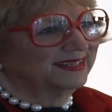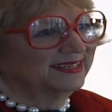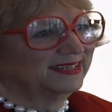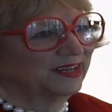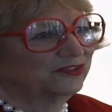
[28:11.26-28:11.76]

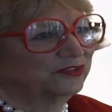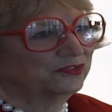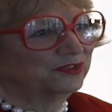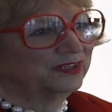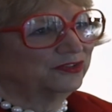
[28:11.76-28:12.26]
It has to
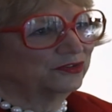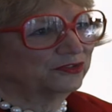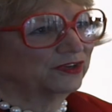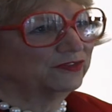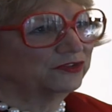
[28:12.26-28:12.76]
see
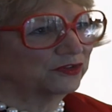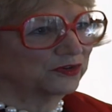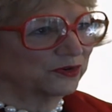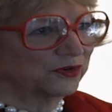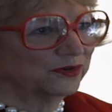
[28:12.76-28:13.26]
yourself as a
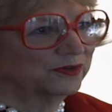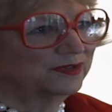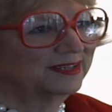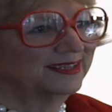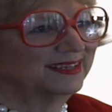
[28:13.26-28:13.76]

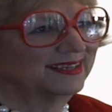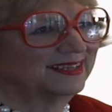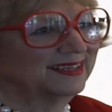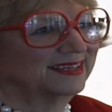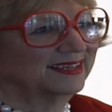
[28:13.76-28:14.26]
learner,
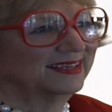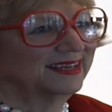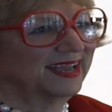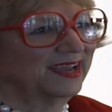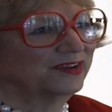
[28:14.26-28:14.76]

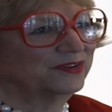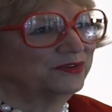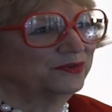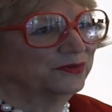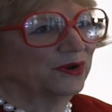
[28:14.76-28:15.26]
how
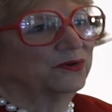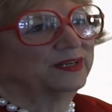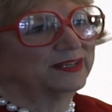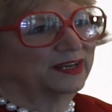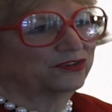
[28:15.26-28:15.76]
you grow
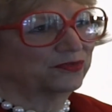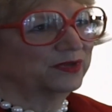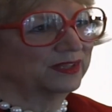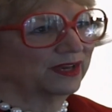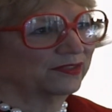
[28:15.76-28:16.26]
in connection
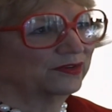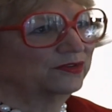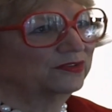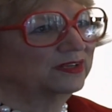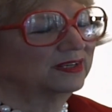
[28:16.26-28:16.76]
with
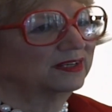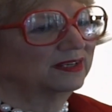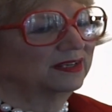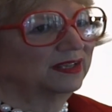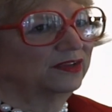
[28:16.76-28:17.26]
others.
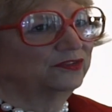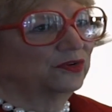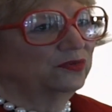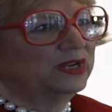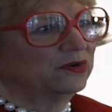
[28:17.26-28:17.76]
And so
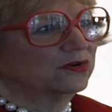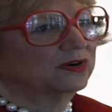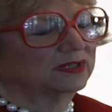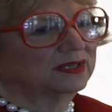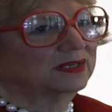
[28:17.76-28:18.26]

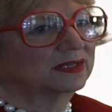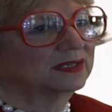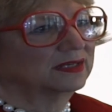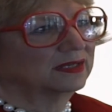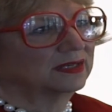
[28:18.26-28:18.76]

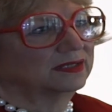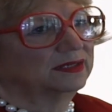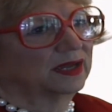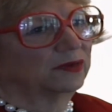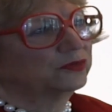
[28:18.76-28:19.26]

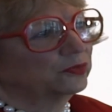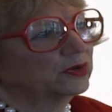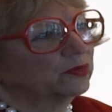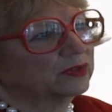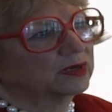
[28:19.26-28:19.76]
I was
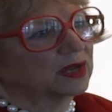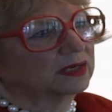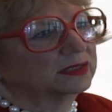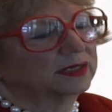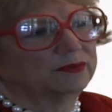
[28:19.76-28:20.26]
working with a
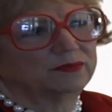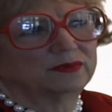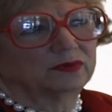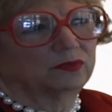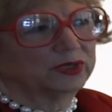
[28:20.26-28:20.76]
colleague named
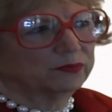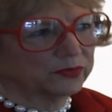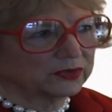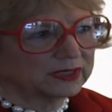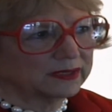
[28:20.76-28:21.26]
William
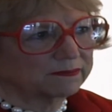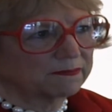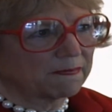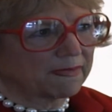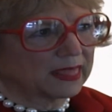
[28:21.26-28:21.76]
Perky.
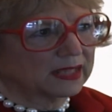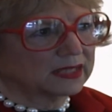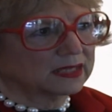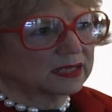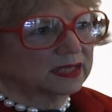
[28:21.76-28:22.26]

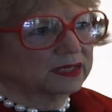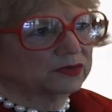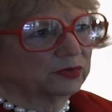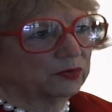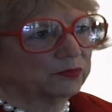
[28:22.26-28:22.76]
And
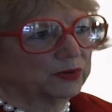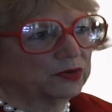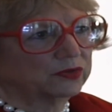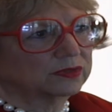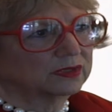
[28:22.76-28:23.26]
we were
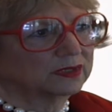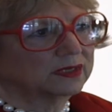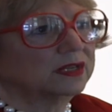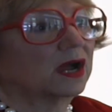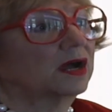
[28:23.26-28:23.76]
both
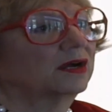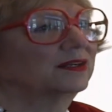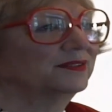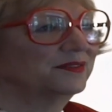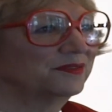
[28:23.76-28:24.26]

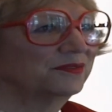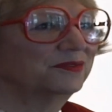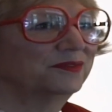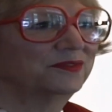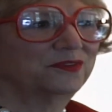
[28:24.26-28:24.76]
young
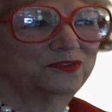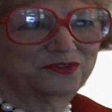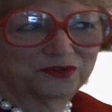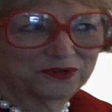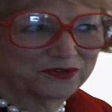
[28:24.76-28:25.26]

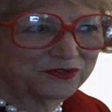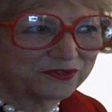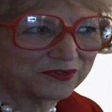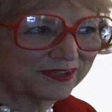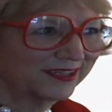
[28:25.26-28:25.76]

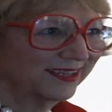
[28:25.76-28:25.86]
students,